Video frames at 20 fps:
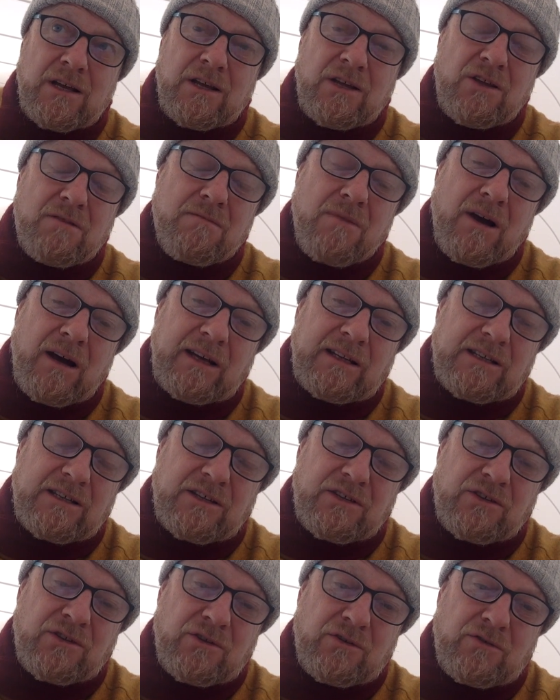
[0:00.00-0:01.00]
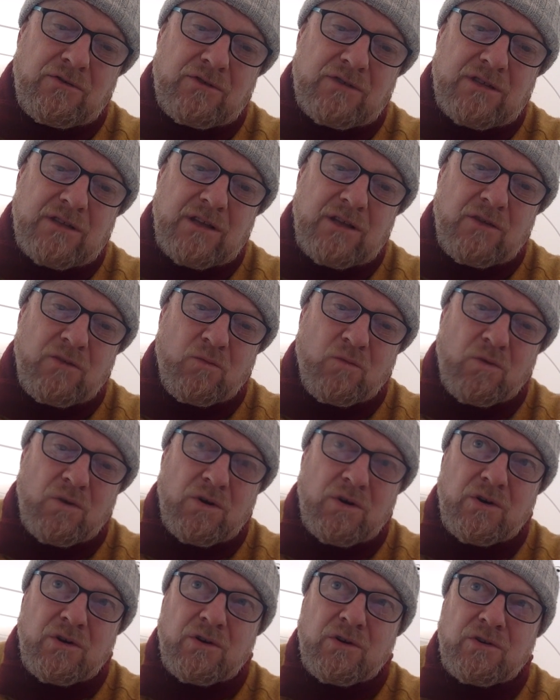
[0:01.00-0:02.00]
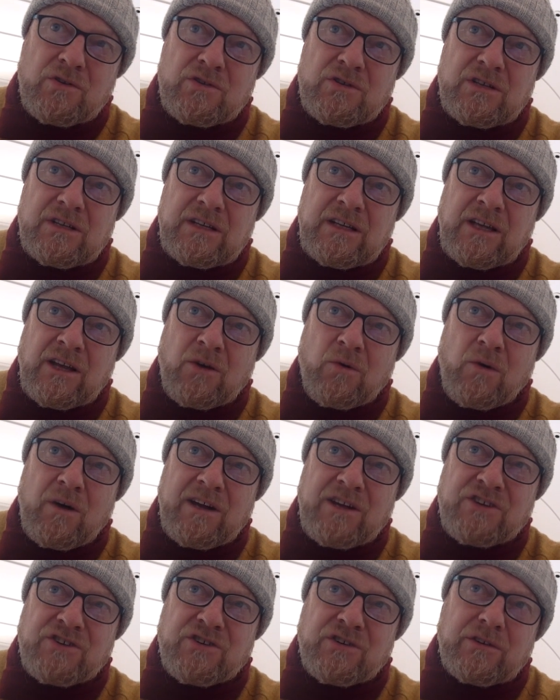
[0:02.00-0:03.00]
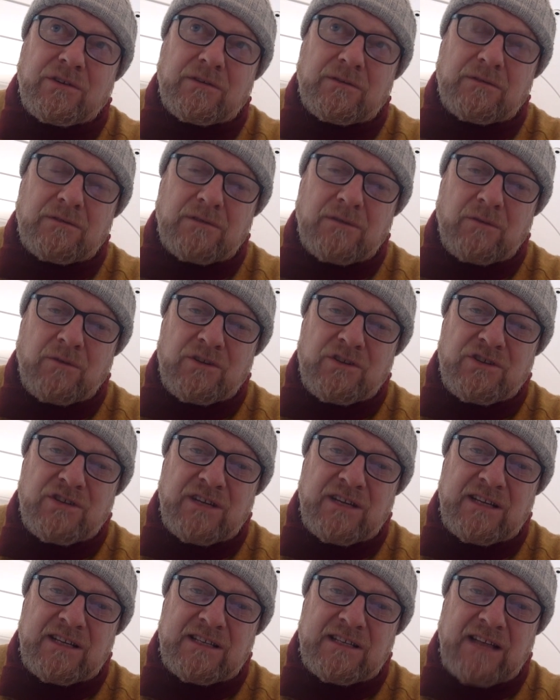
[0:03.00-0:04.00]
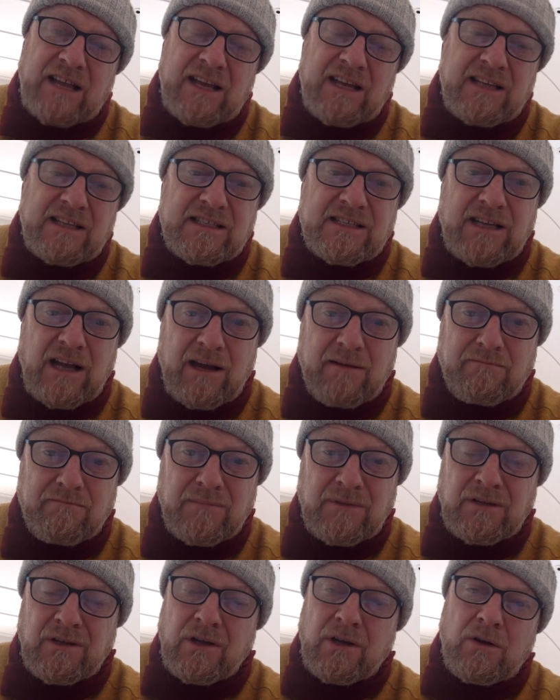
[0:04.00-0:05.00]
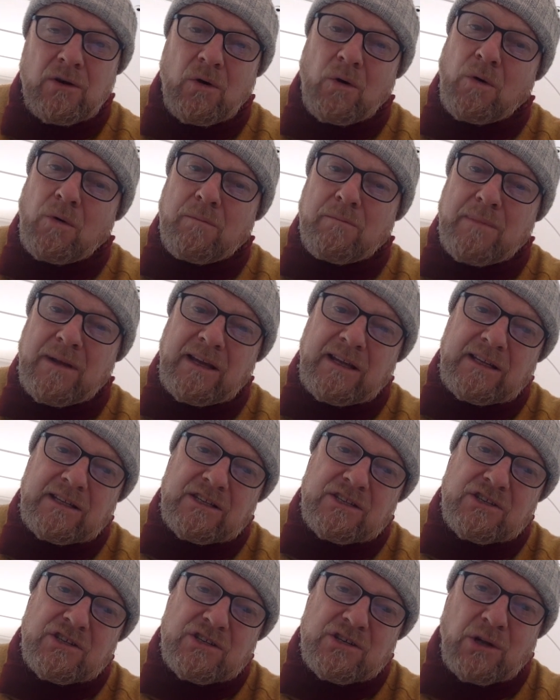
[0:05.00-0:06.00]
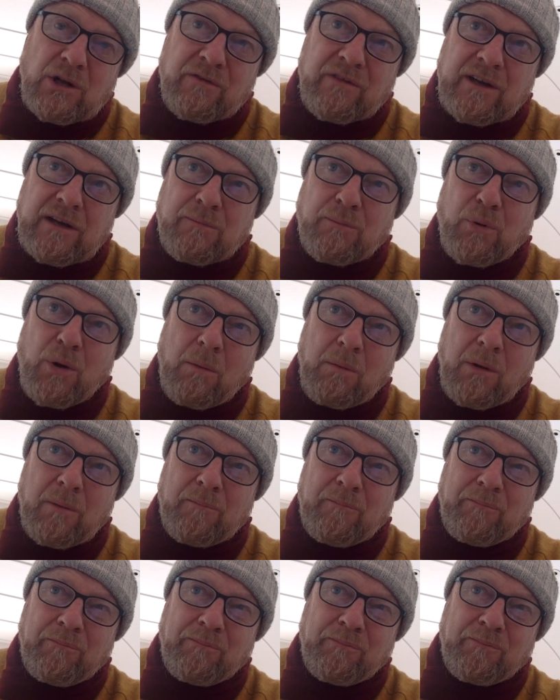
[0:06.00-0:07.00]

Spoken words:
You might use the word equation, which is a sum or means to solving a problem.